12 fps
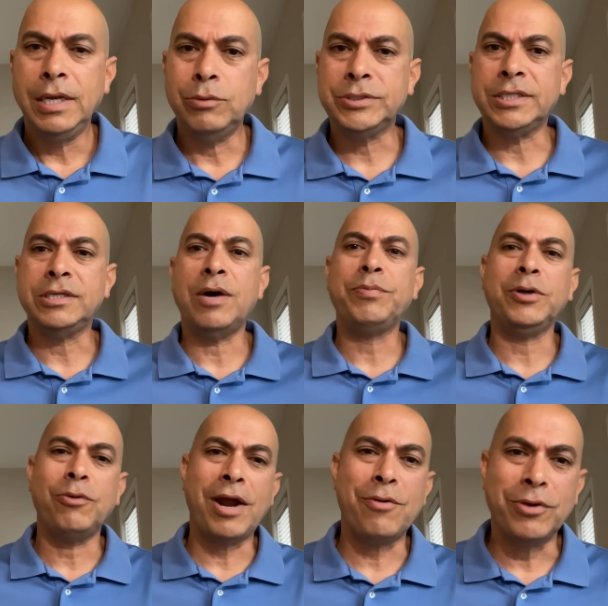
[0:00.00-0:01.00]
it was a dumping
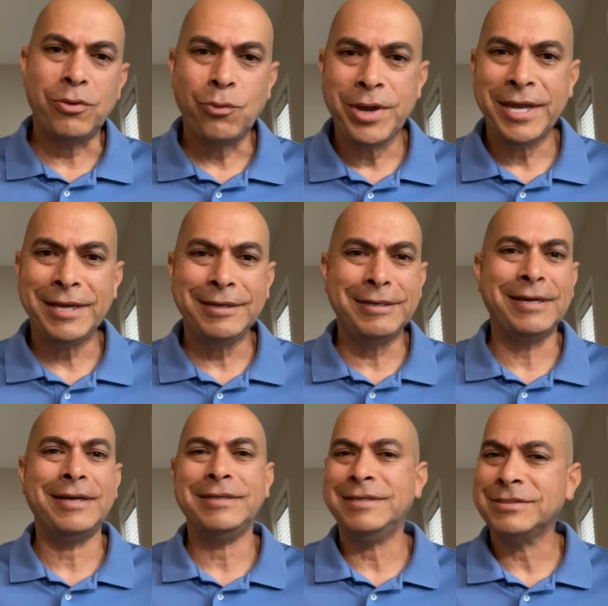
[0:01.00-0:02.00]
ground where the wing
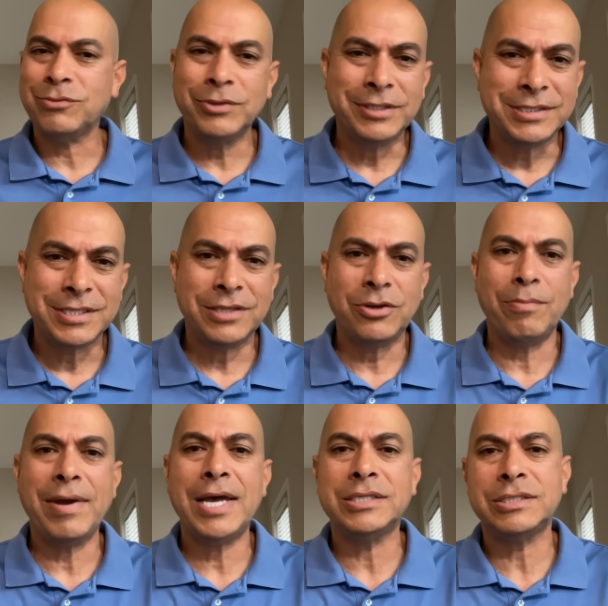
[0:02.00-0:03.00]
doesn't really send their
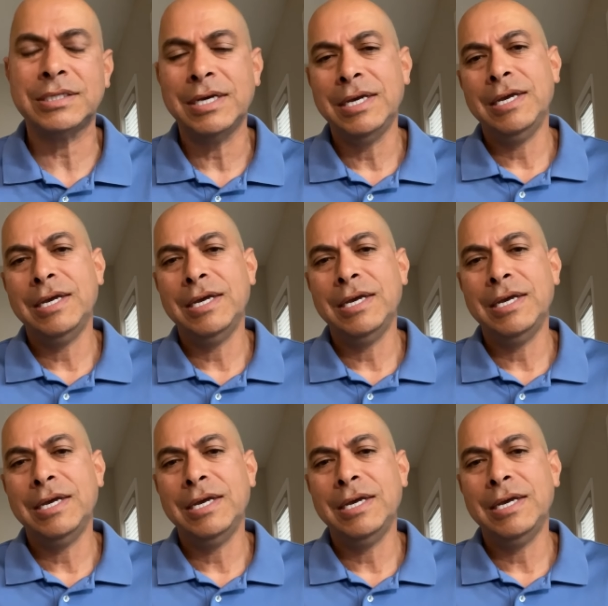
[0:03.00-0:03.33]
best.